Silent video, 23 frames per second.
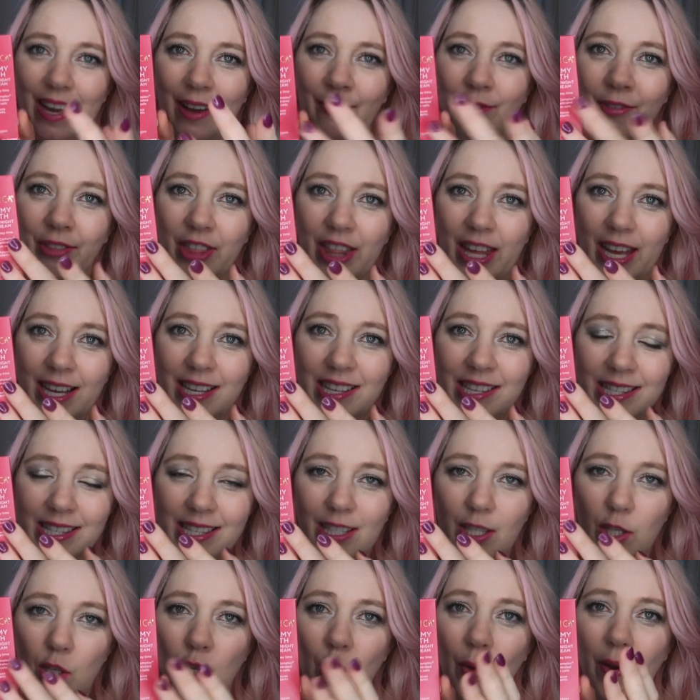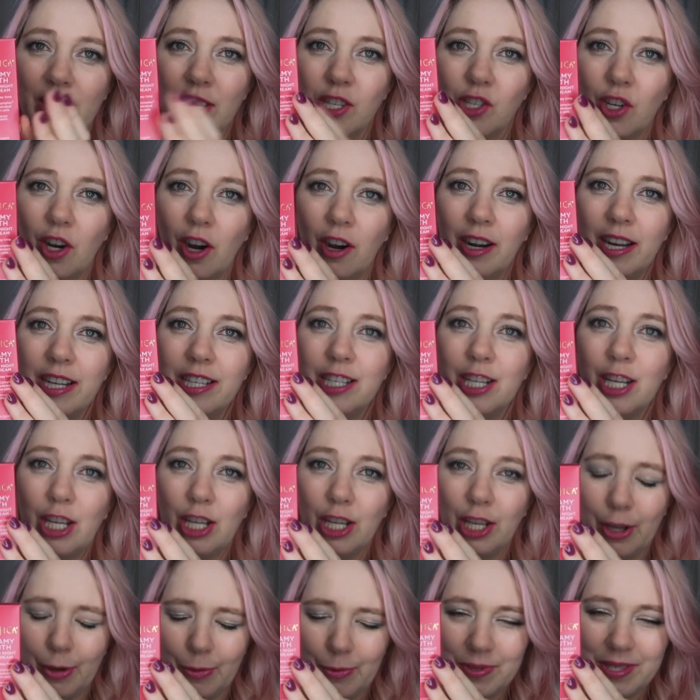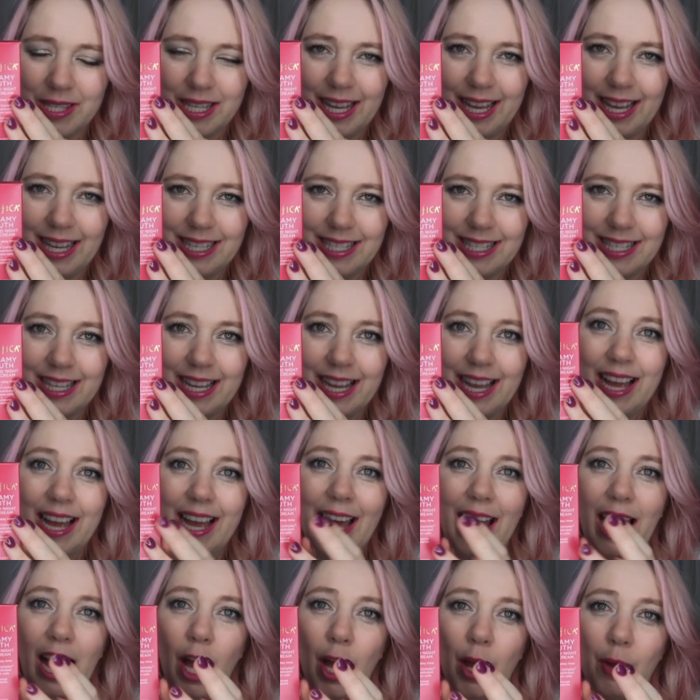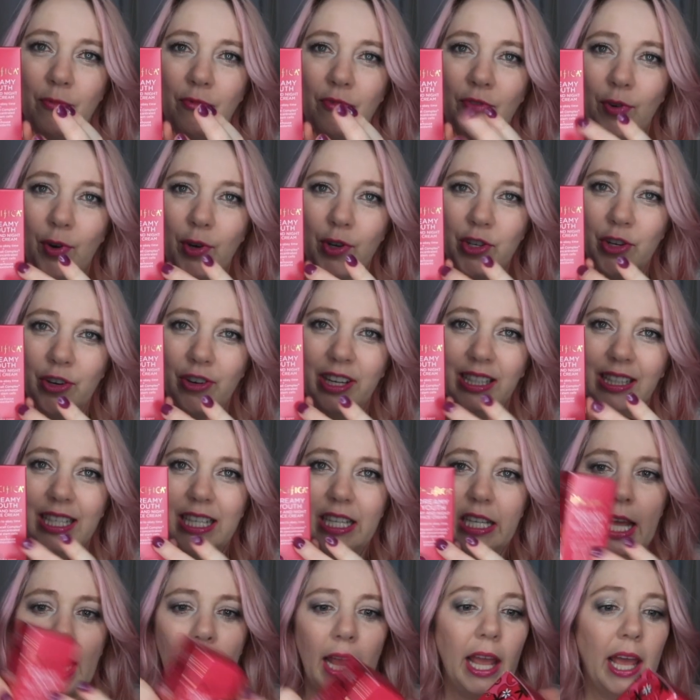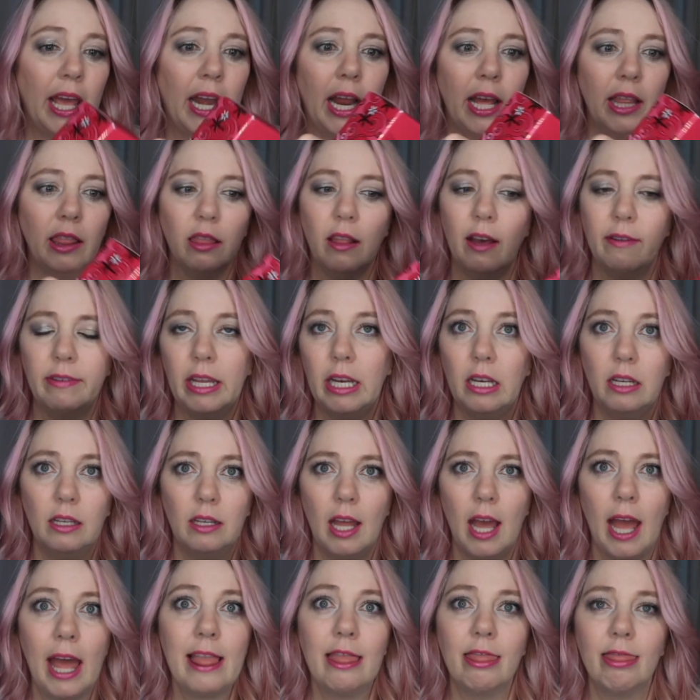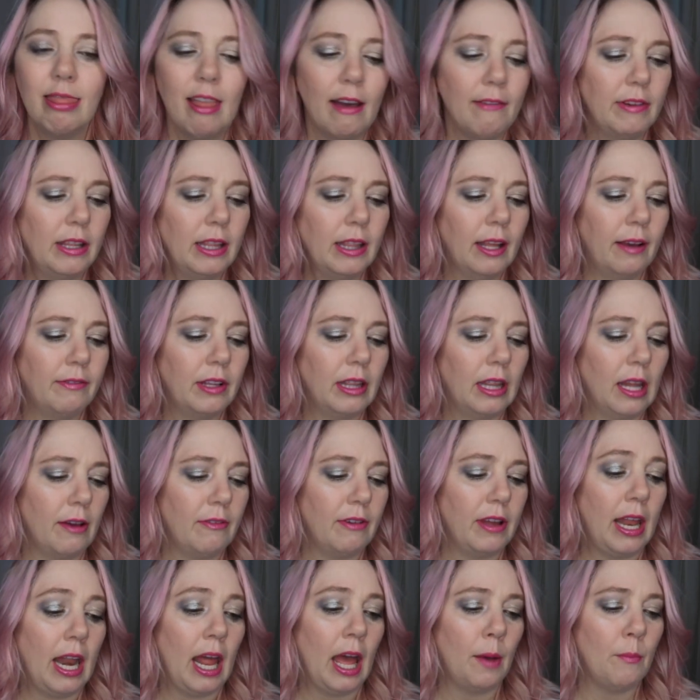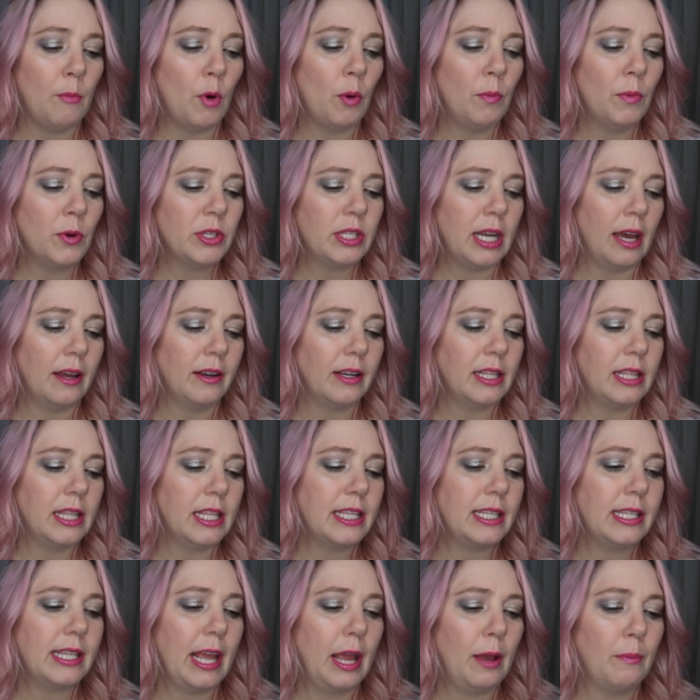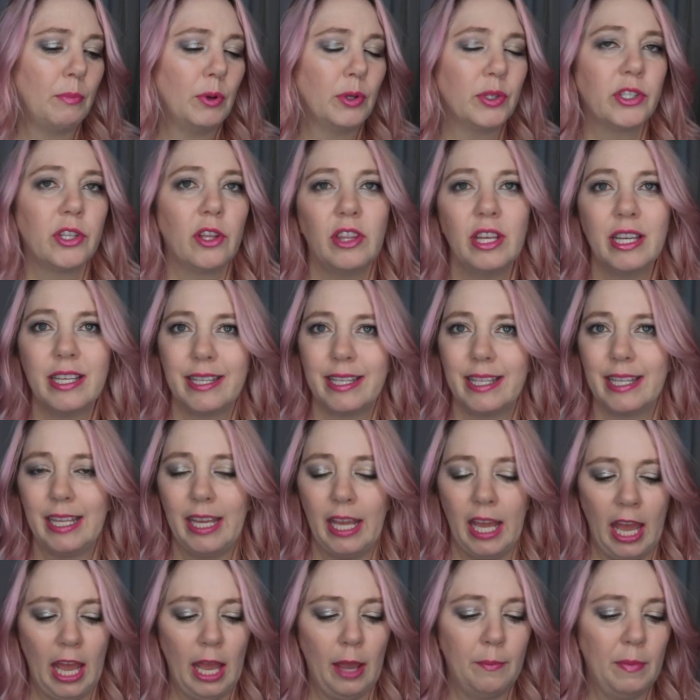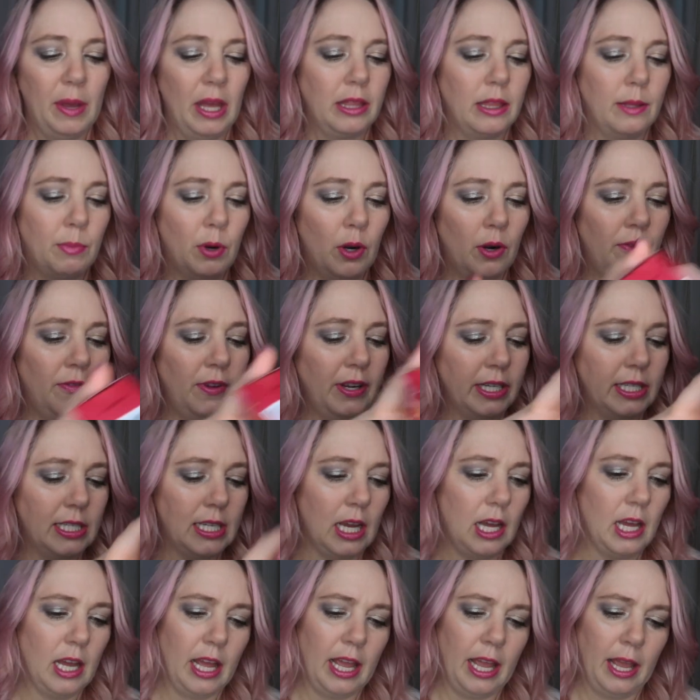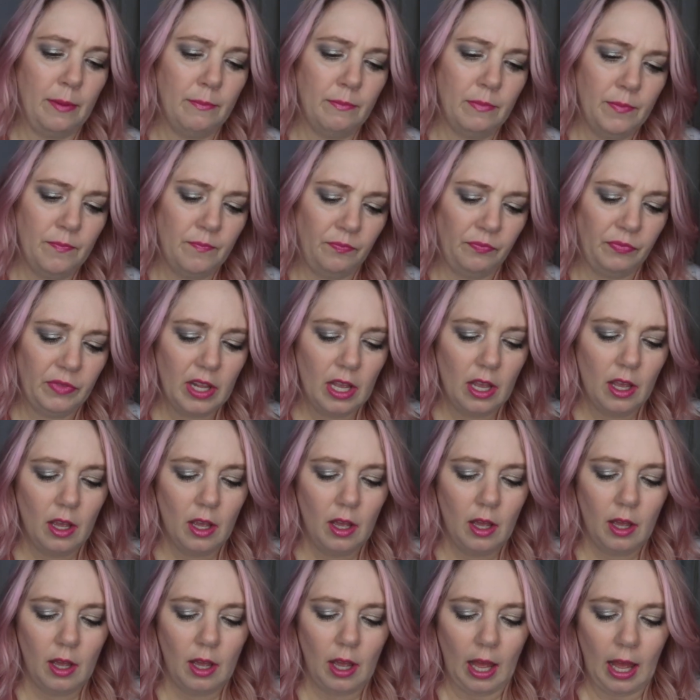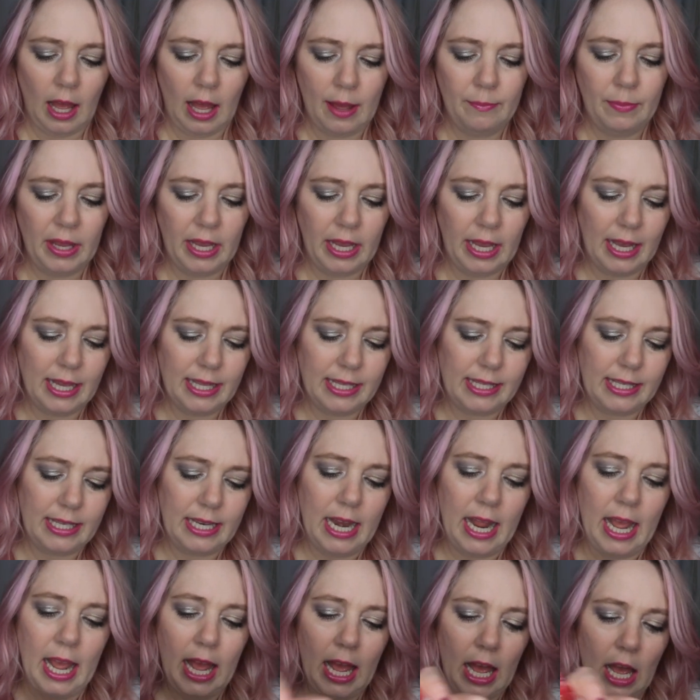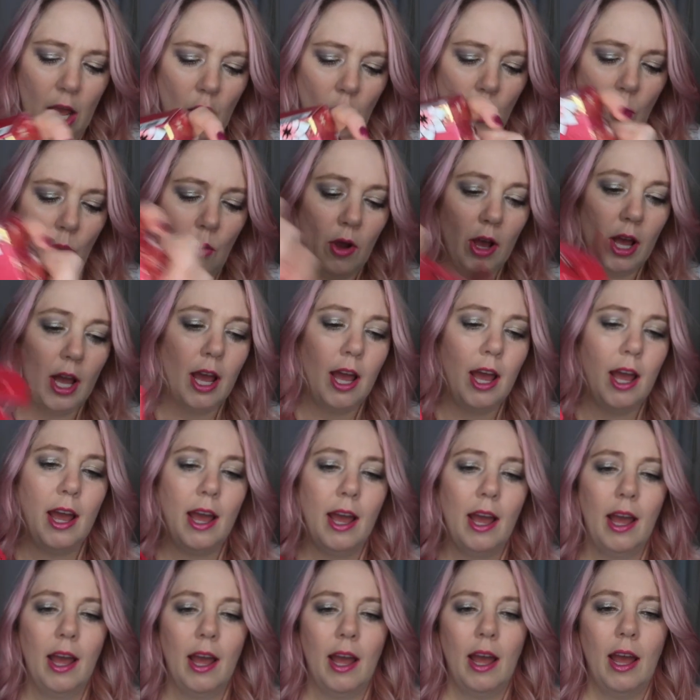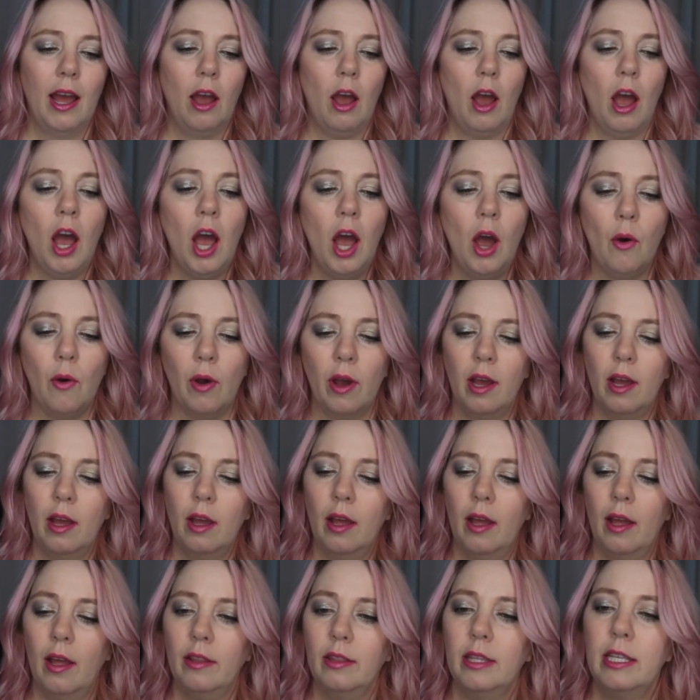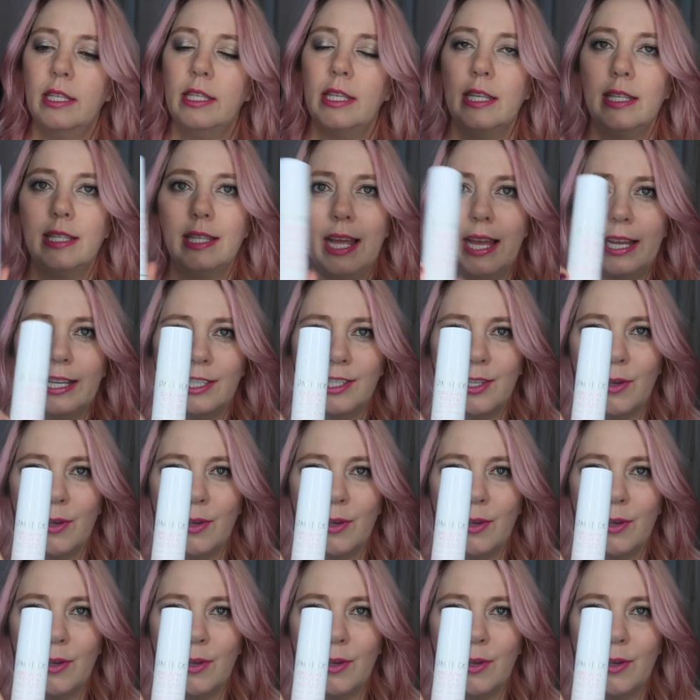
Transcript: of this. So I started to use it for during the day, and I love it. I love it, love it, love it. I'm almost out of the sample, so this came at the perfect time because now, oh, this is like,